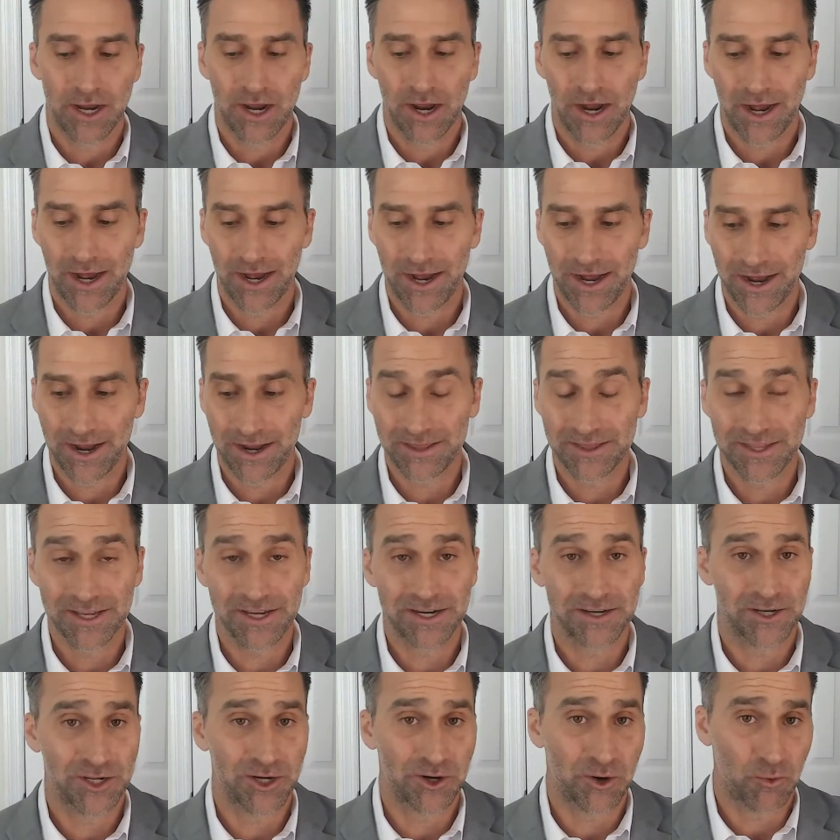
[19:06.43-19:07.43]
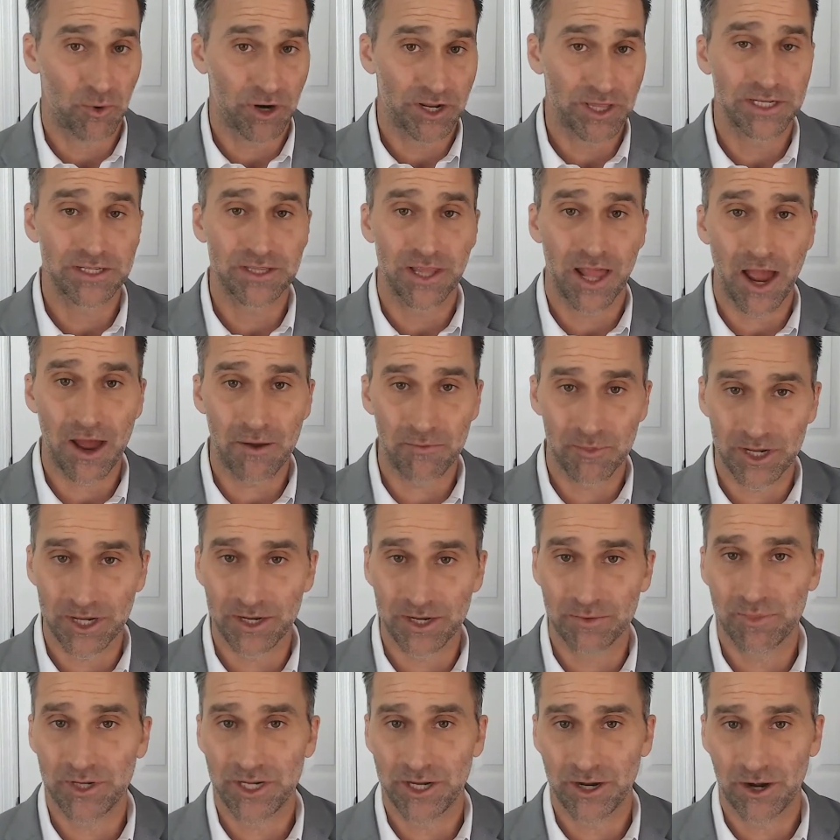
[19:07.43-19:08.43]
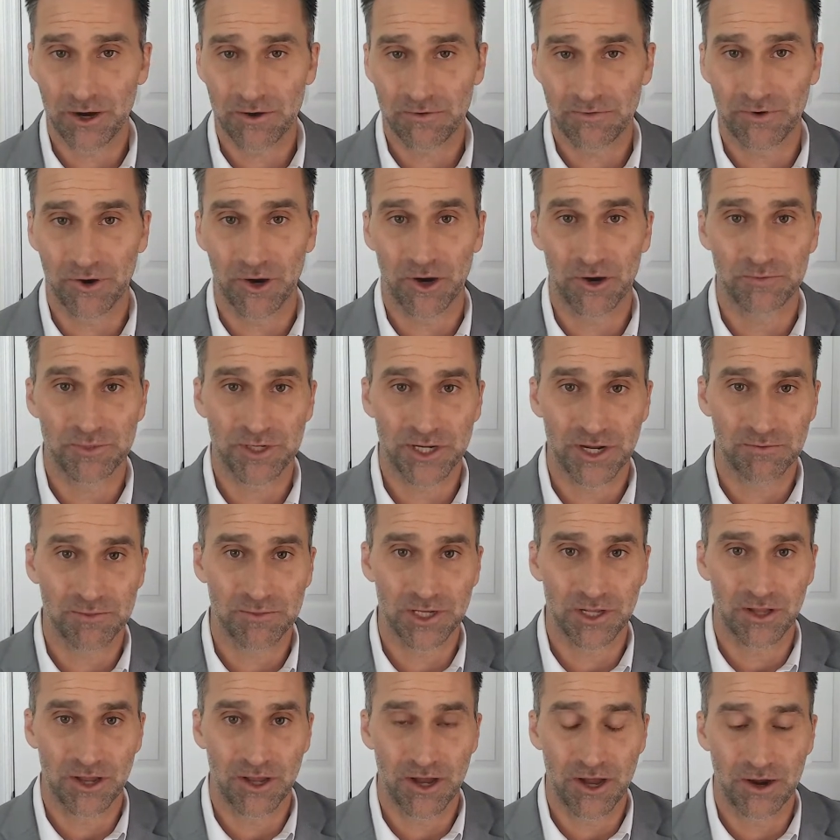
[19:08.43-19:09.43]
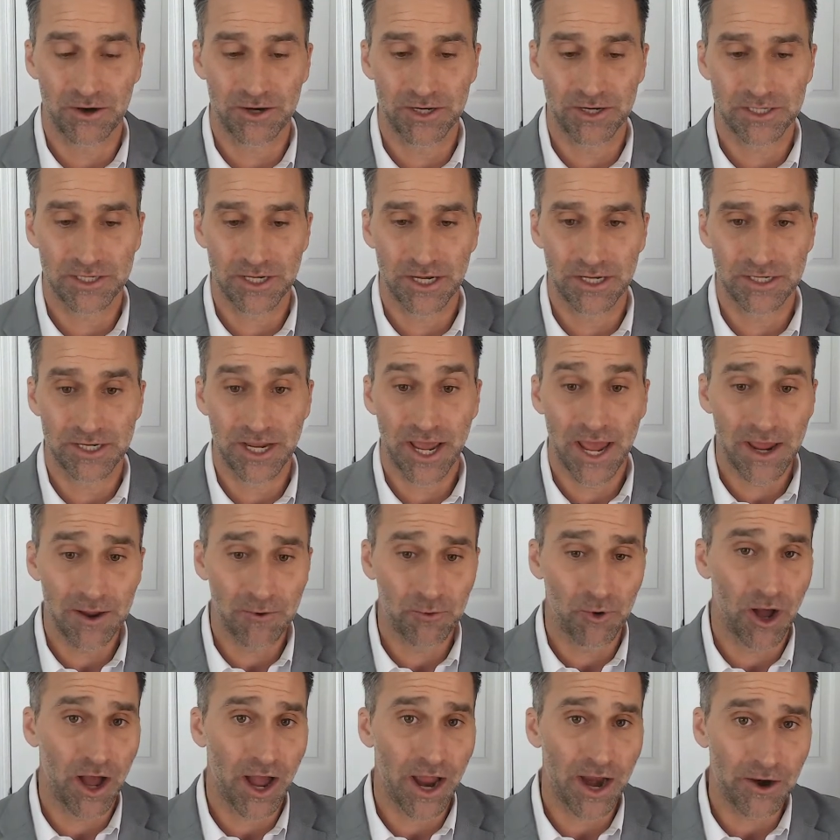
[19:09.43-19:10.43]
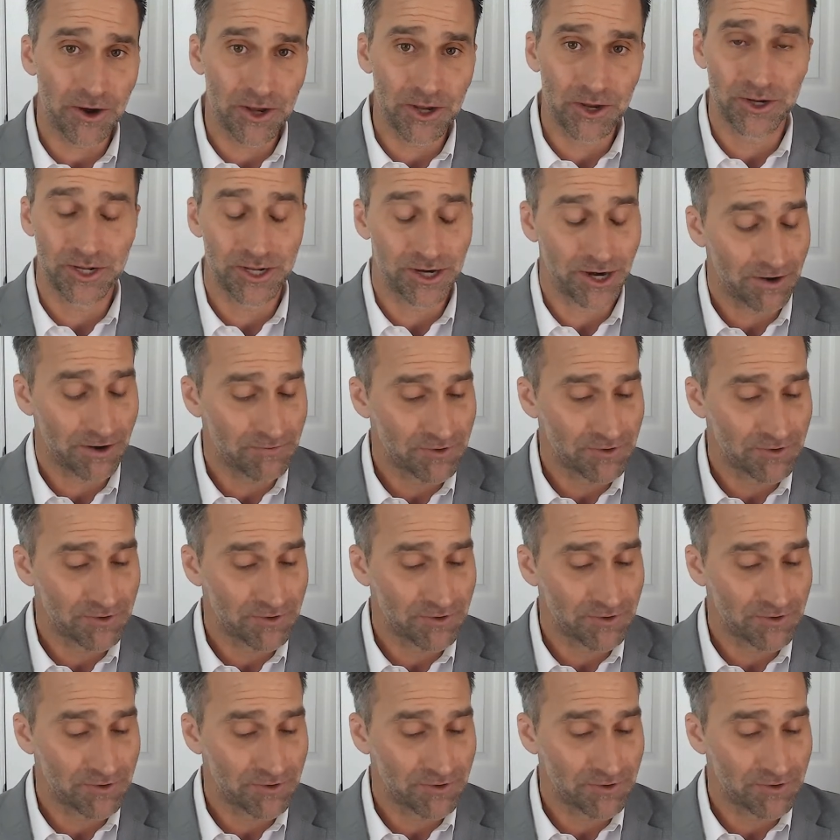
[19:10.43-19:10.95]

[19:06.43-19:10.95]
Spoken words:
Then one of these lobbying PR firms comes along and says, "Hey, we'll hire you."